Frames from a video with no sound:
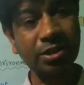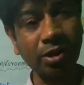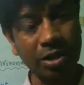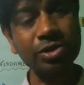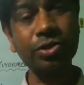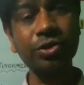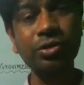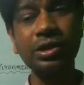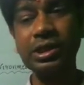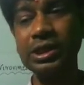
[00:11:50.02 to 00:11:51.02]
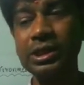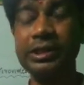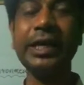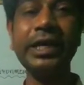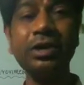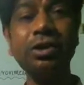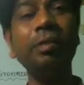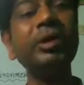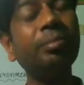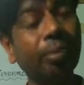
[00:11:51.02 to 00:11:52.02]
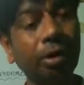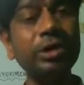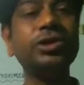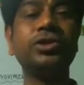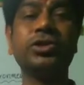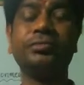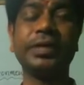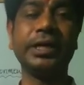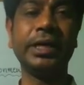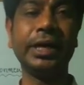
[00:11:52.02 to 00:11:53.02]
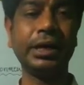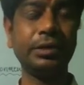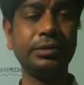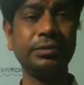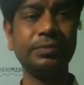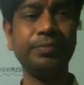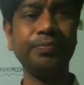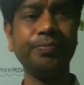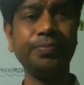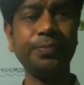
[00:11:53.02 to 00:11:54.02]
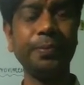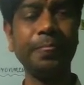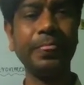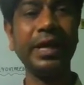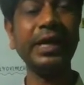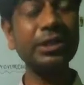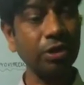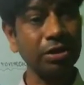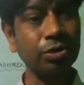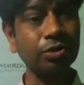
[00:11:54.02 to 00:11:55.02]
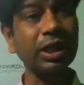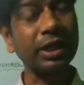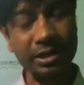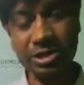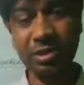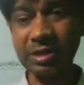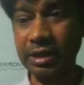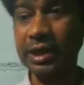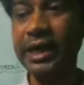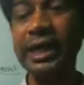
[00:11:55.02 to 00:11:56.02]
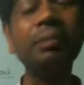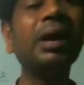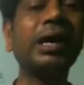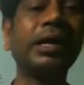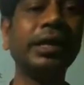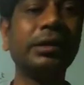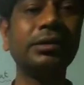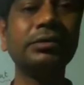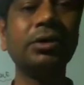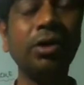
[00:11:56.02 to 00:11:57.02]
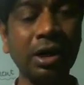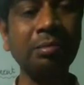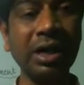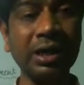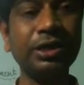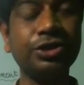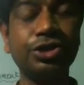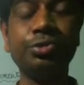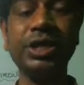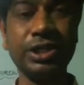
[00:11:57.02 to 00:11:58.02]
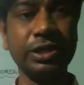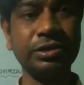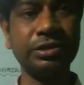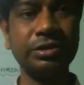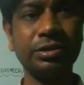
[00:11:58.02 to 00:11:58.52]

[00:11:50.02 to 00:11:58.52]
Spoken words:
also the economic policies of the country, it is also the customer in a market or a market situations.